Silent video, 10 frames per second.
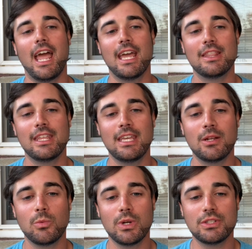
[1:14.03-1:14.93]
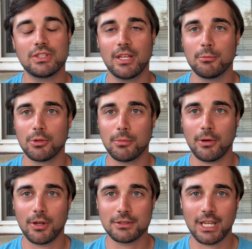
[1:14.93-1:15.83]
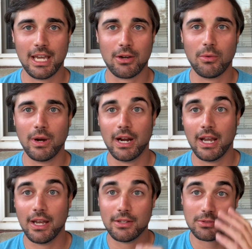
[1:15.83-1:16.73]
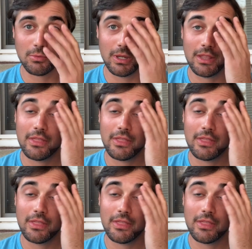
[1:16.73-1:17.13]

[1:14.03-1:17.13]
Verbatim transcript: and then we stumbled upon Tackle Warehouse with